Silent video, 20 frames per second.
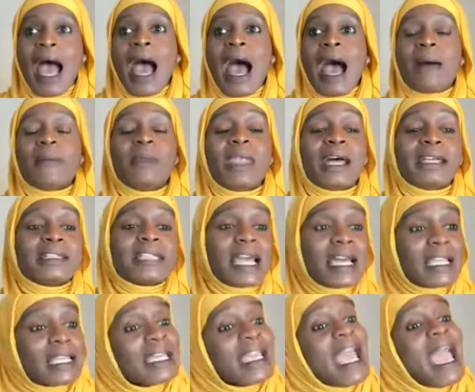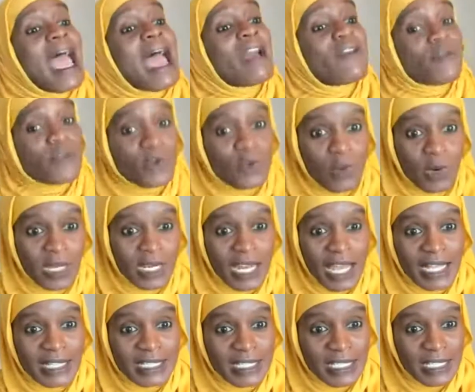I'm not telling everyone
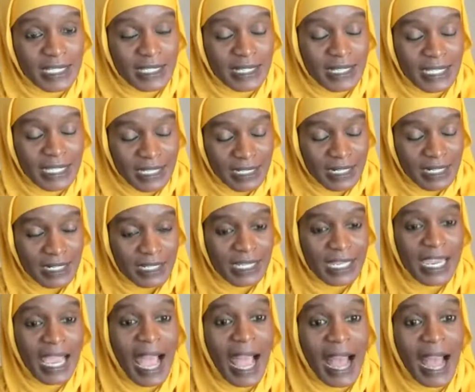not to eat honey.